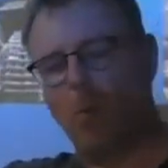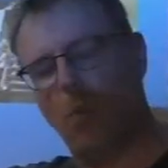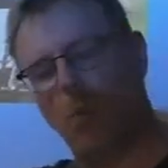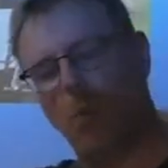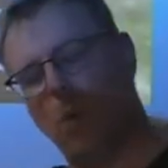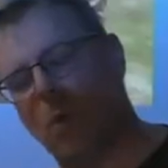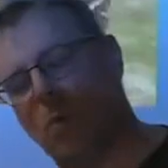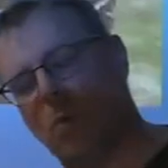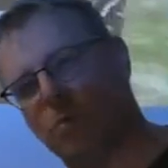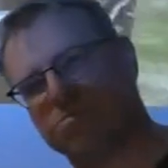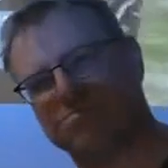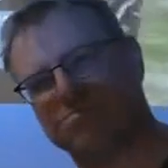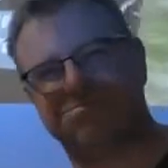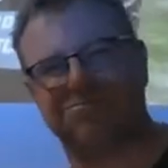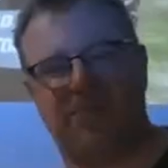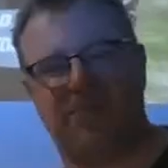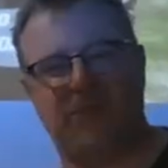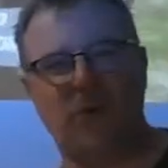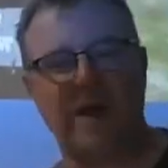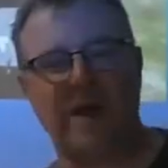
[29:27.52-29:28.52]
a, a, a
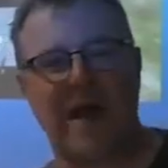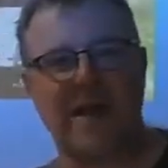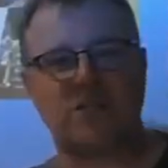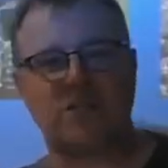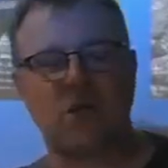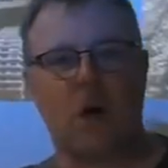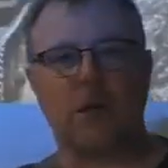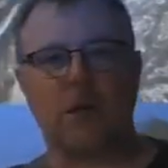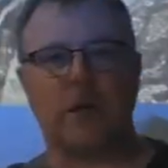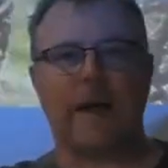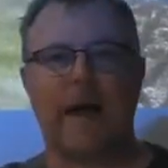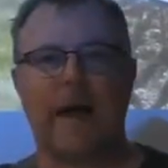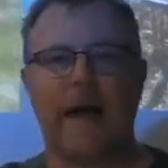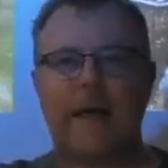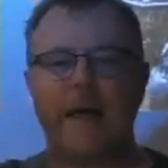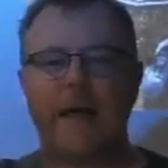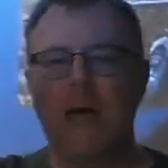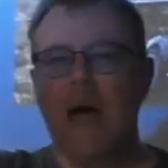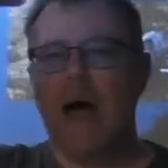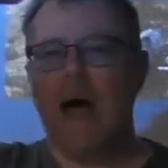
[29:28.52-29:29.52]
few days
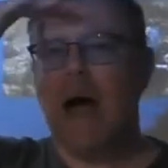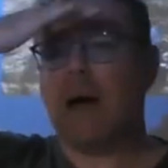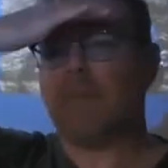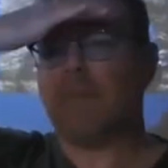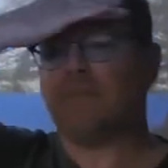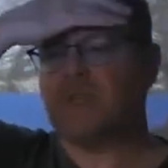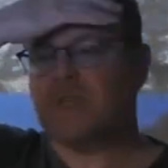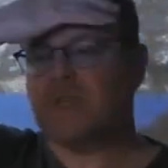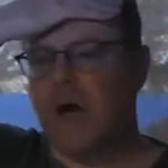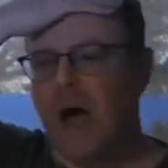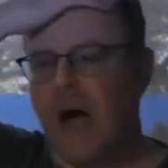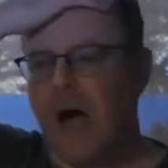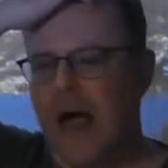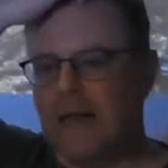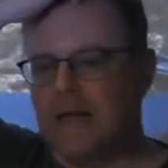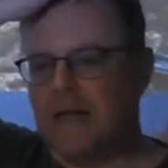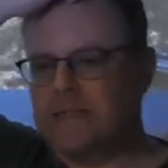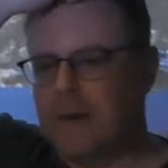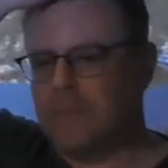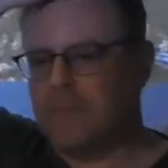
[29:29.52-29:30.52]
holiday up into the
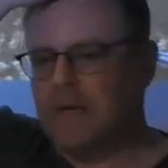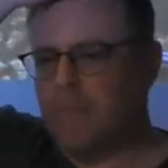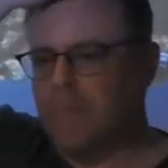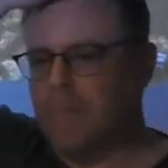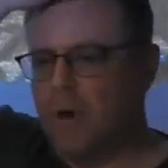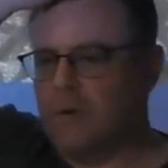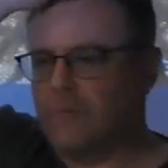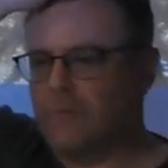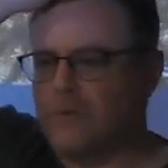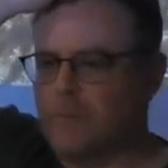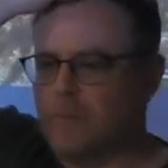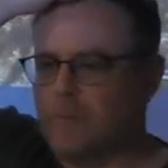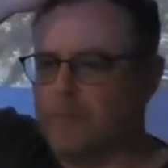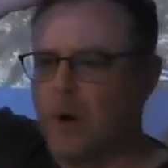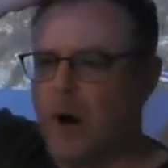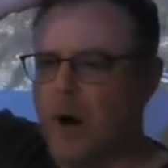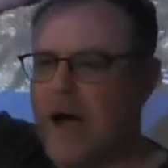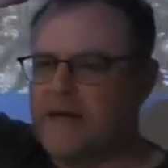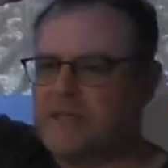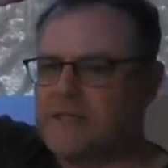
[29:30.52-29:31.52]
highlands, up near Myrtleford and
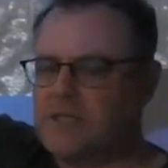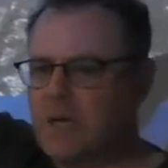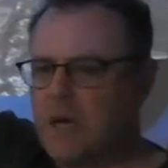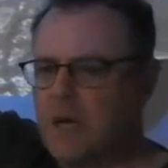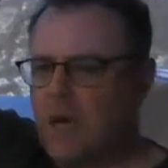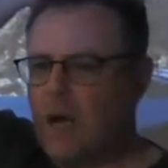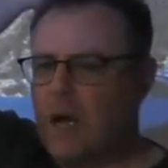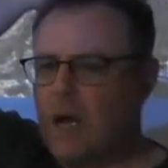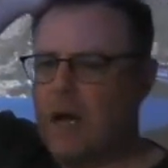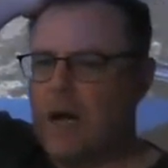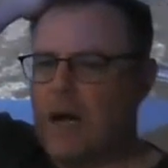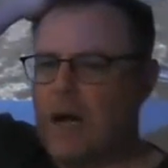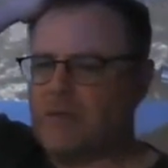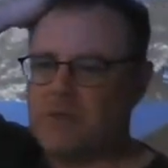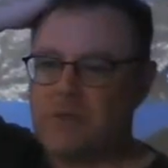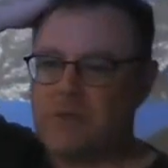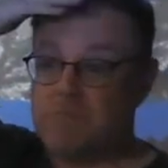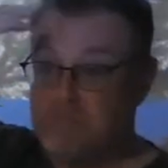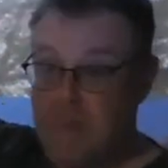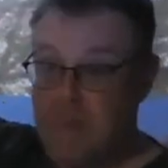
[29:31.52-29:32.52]
Bright, uh,
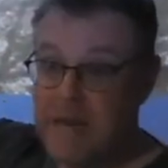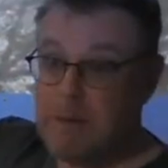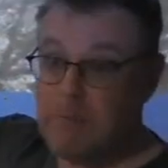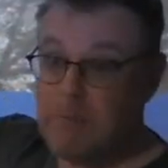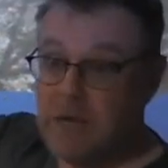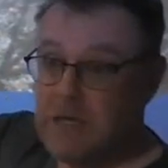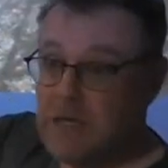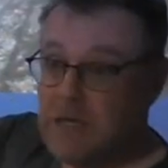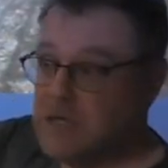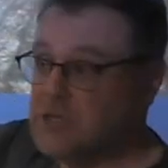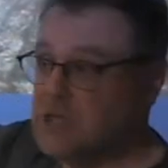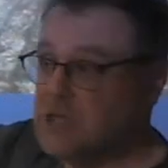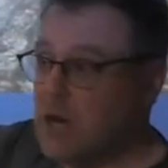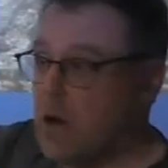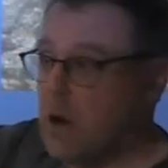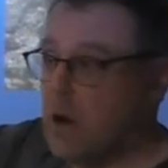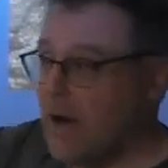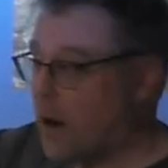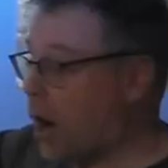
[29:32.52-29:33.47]
this is many, many years ago,